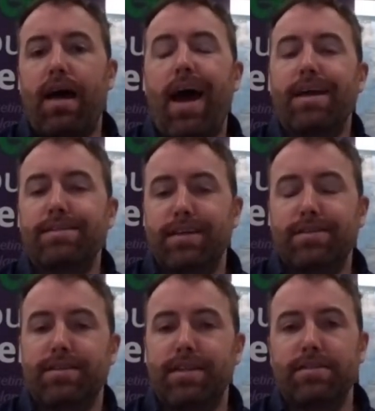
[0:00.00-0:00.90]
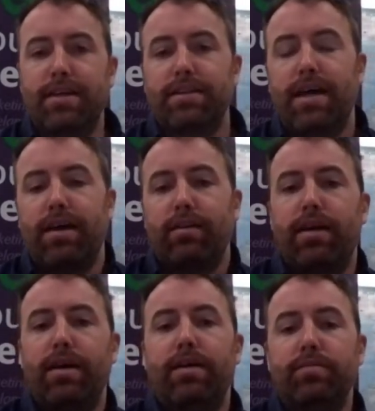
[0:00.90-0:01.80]
assets and things like that.
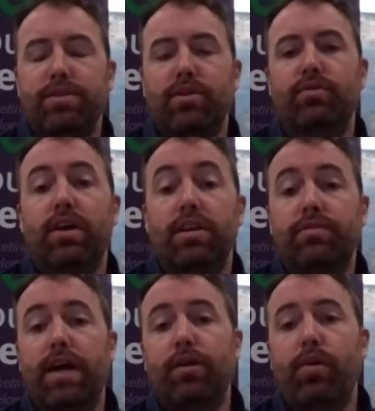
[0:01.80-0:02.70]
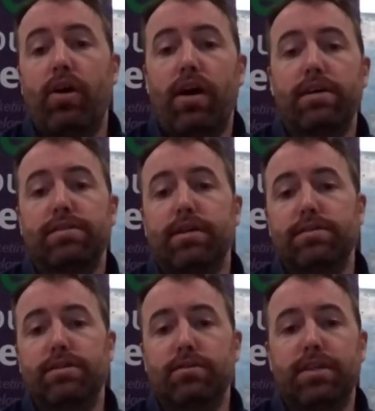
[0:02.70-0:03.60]
So we'll kind of develop our
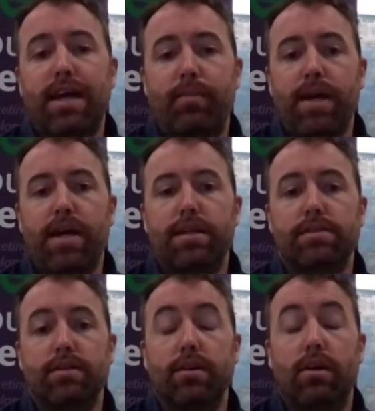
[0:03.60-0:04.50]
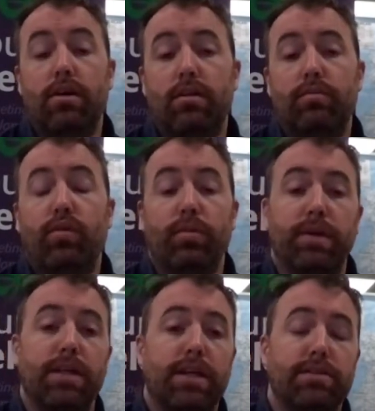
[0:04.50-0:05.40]
assets so the campaigns are more
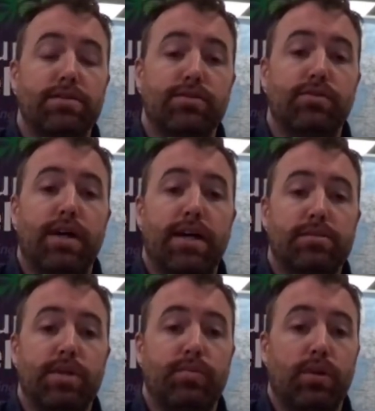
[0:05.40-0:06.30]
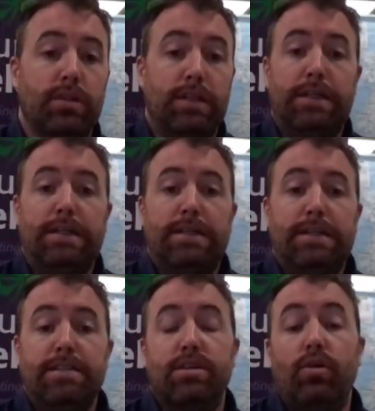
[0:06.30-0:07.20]
appealing to people.
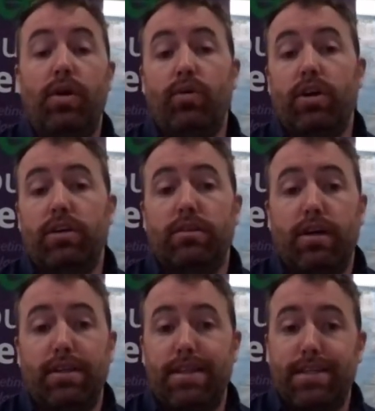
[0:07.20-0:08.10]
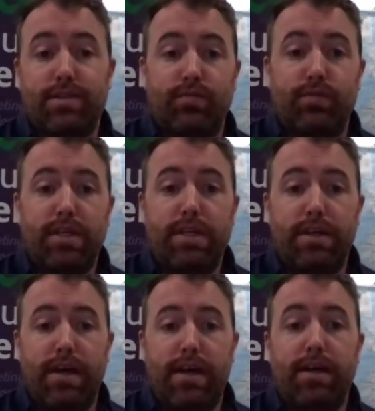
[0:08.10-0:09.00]
So by working like this,
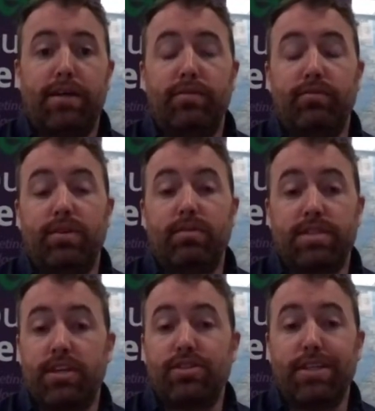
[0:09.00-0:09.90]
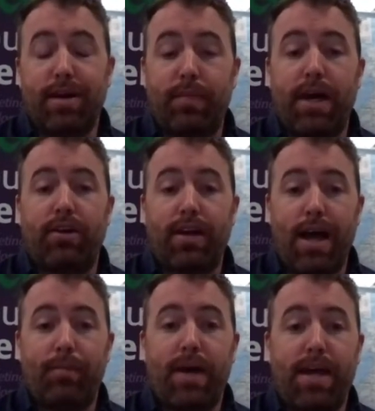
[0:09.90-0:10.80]
we essentially get better
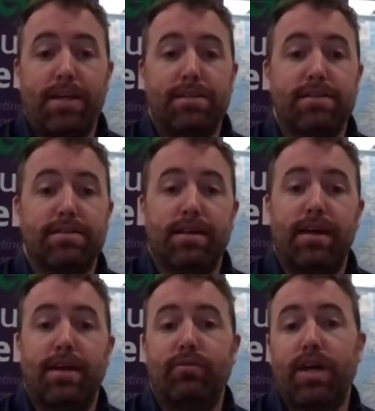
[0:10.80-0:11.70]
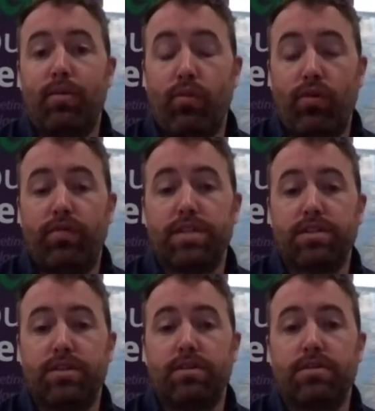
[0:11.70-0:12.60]
campaigns. We get more
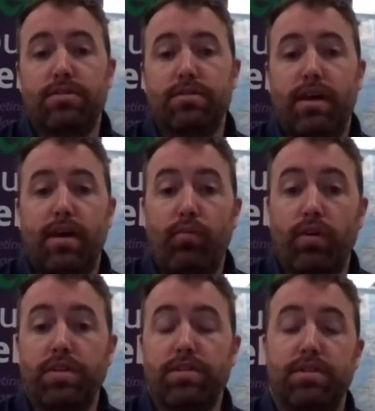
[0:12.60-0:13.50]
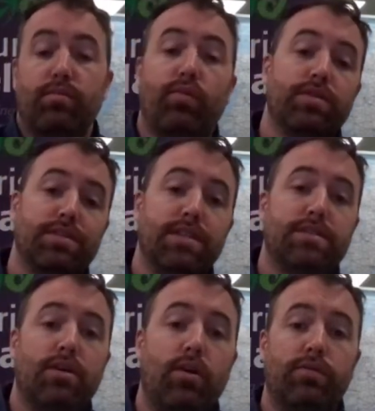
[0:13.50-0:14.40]
visitors, more seats
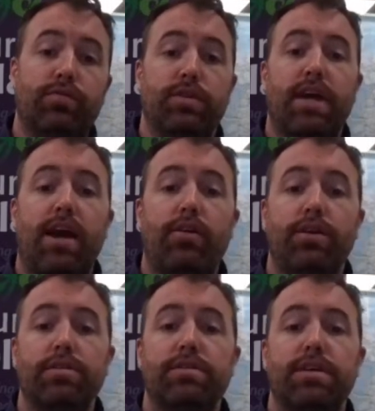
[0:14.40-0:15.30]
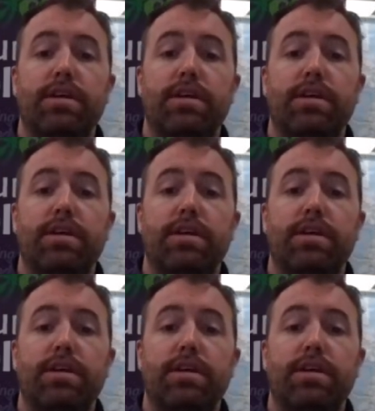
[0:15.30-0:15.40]
sold for the carriers,